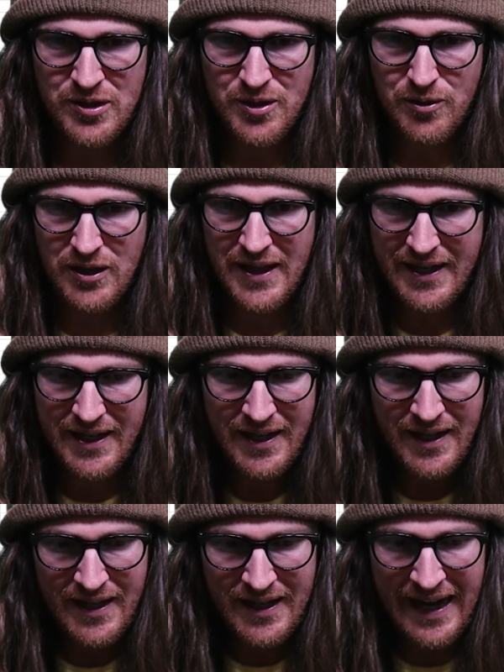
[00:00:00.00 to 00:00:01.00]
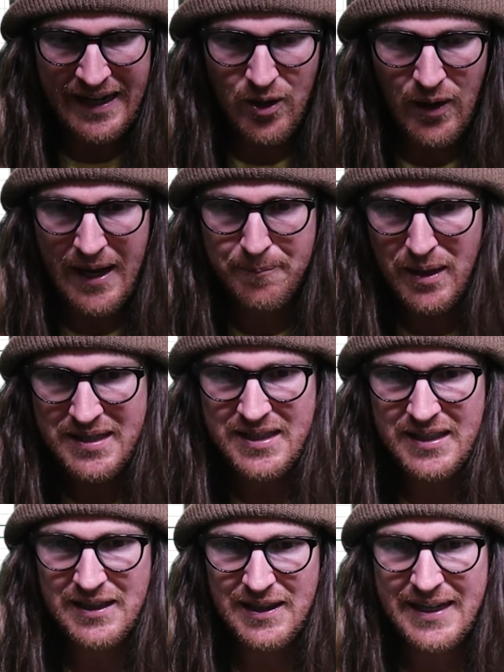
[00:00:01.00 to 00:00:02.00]
So click and go ahead, press
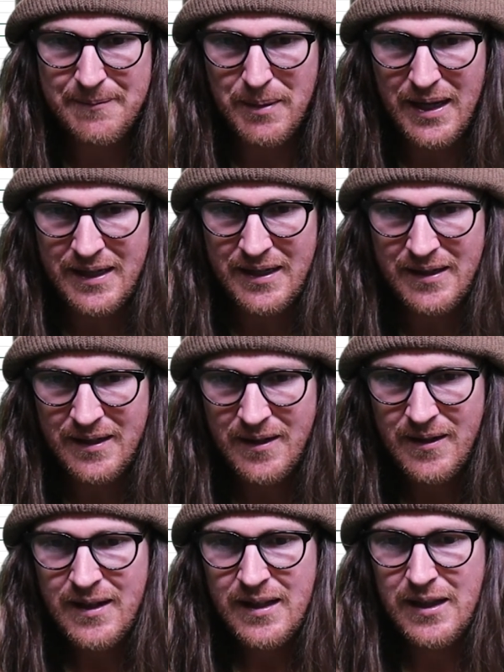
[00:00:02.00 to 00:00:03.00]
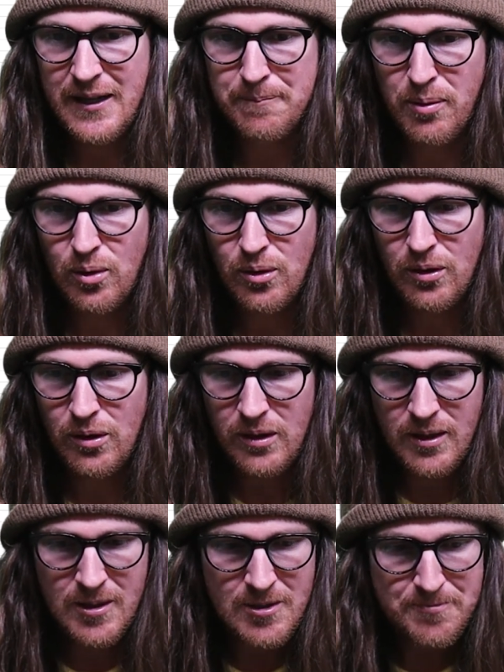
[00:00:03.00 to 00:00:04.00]
the delete button, click
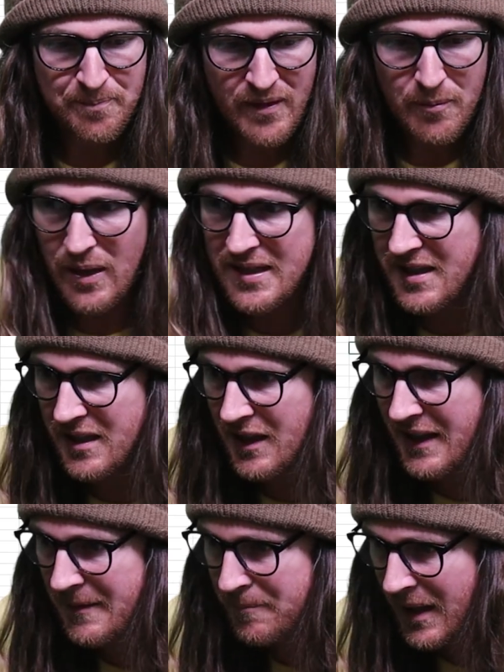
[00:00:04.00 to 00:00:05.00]
Pool, press the delete